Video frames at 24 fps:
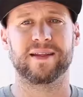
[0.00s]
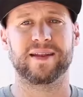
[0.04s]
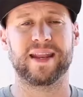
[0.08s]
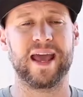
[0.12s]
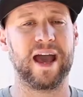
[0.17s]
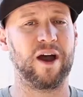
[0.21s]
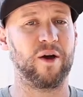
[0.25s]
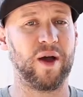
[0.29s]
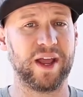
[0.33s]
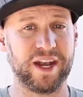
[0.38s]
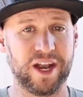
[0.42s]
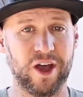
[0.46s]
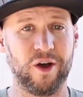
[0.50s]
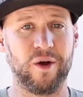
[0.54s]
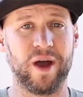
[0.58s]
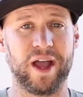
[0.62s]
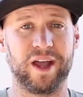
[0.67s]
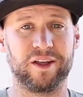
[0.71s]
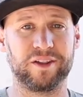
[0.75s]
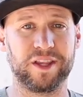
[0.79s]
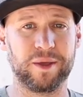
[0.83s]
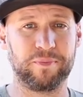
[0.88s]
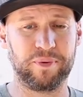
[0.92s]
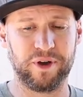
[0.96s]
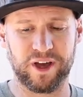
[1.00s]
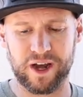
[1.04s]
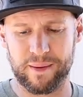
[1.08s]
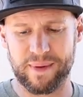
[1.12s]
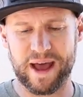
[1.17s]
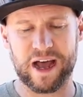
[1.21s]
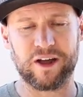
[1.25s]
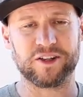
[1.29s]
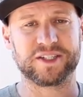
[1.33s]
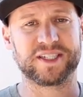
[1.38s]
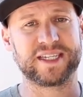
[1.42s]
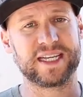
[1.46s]
Now, I know I only put
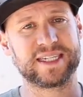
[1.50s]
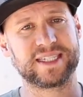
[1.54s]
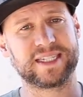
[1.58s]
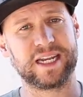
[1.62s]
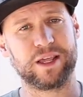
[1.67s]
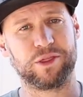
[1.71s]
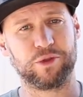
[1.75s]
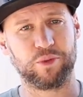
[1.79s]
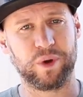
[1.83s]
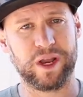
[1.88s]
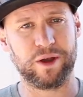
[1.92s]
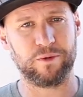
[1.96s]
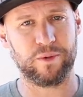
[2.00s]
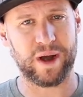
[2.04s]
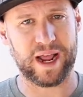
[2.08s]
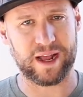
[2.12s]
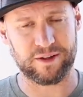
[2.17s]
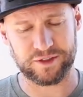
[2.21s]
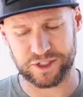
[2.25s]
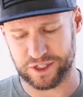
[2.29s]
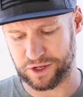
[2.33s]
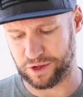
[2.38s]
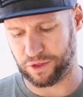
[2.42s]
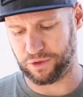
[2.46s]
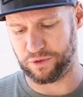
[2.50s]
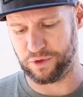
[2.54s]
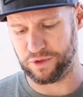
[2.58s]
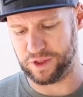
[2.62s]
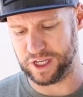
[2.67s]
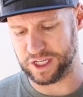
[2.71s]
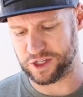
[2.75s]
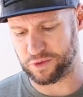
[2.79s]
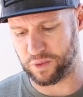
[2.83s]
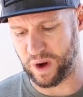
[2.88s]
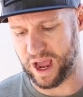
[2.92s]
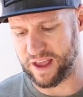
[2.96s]
about 63 rounds through
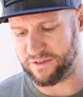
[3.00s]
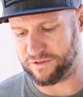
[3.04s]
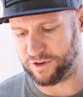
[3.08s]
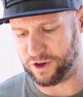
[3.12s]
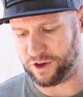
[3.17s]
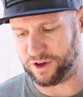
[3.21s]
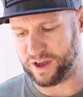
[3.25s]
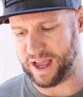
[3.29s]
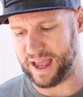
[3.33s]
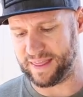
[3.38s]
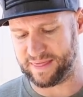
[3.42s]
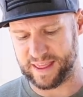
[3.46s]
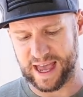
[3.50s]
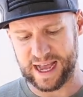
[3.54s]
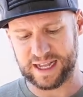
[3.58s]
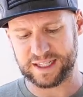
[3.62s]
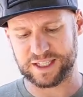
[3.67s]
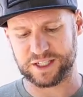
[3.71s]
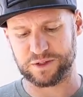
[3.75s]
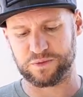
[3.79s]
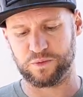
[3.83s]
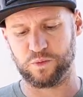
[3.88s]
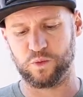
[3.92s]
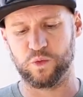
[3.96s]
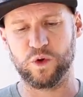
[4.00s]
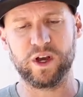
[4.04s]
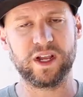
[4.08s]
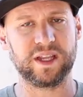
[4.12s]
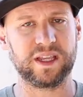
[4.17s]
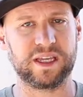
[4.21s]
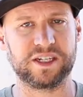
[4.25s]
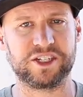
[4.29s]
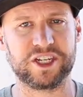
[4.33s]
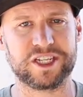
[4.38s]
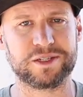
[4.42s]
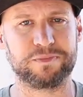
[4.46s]
this rifle, and that's
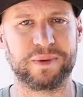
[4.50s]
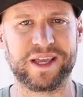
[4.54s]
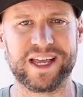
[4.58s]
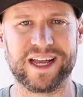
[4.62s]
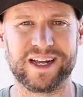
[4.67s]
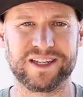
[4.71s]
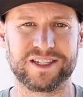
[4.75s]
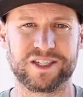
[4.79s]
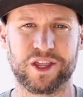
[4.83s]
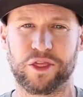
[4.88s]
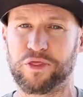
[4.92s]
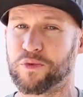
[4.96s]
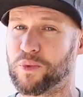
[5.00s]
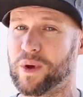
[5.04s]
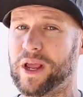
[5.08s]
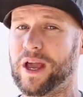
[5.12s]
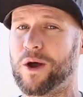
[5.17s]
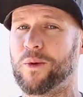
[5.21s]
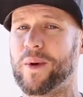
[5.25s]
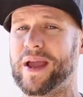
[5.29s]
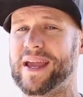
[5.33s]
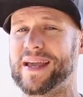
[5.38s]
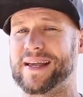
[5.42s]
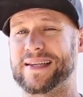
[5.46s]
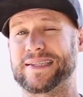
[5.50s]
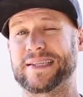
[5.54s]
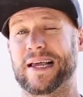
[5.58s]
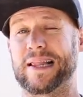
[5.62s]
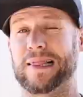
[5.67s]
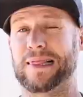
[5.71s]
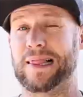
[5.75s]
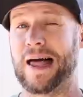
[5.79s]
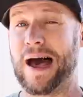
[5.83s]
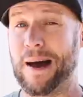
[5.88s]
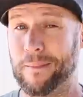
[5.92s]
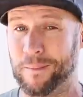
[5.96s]
really just because 308 is a
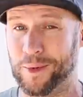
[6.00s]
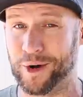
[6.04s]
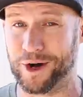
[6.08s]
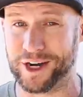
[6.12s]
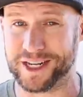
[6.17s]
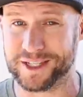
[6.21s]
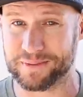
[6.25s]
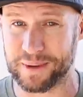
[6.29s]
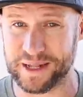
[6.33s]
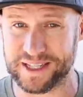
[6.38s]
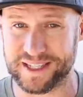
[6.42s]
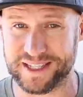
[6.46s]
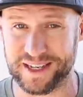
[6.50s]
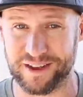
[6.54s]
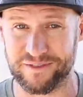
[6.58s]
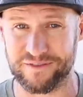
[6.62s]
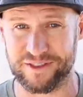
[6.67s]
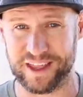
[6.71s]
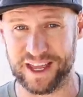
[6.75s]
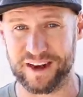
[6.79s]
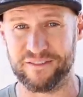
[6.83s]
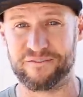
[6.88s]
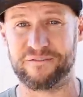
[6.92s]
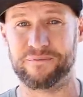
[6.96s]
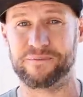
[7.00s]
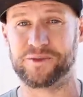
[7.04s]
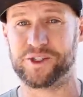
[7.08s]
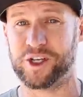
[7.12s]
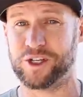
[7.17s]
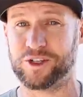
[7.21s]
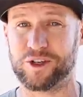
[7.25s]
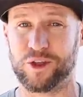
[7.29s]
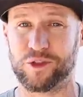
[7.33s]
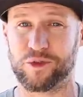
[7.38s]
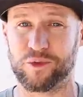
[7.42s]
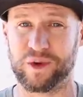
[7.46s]
lot more expensive than
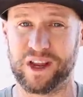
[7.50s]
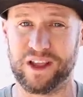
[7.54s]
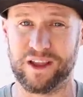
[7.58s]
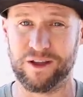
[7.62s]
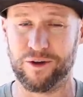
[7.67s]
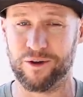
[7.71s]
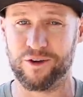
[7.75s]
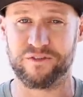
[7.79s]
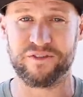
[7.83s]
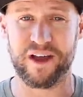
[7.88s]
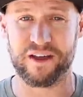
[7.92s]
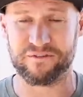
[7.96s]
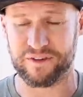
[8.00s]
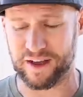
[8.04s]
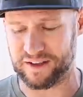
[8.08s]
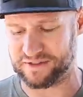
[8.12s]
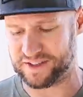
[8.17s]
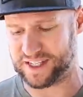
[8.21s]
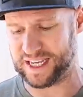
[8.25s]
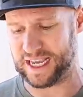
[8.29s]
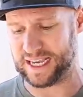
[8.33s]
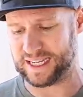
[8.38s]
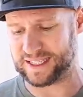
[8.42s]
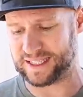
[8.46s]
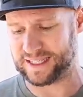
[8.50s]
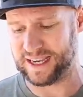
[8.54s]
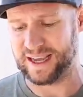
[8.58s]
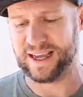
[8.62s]
223 or 556.